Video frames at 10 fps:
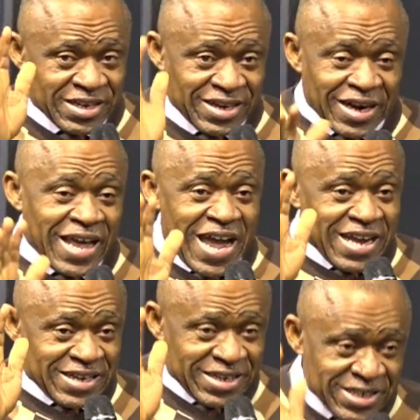clear
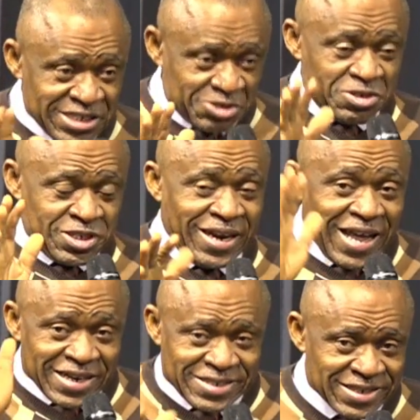issues,
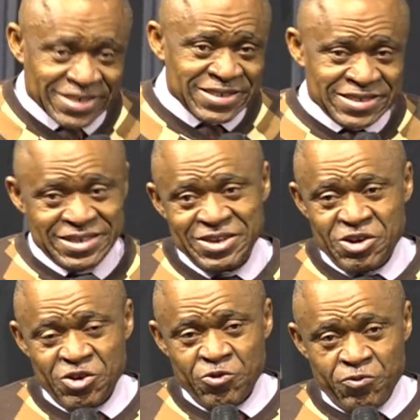clear things
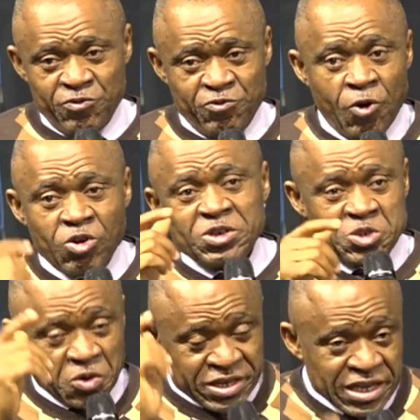for us
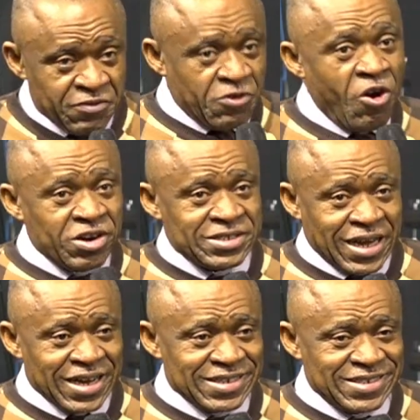to give God
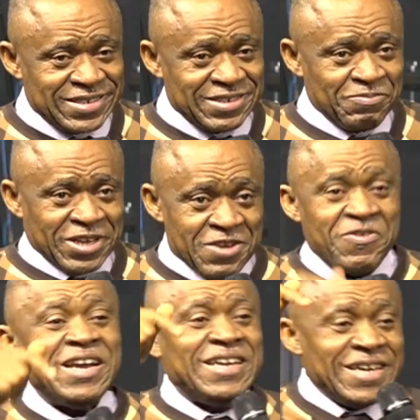thanks,
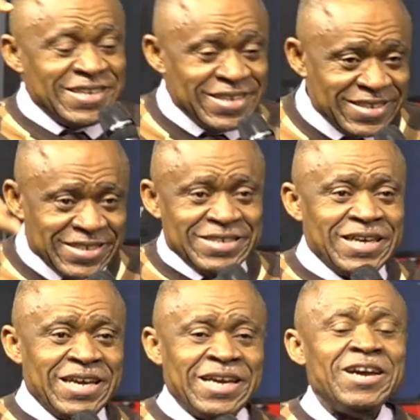even in this
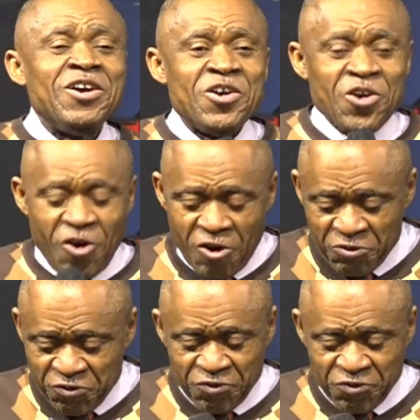year of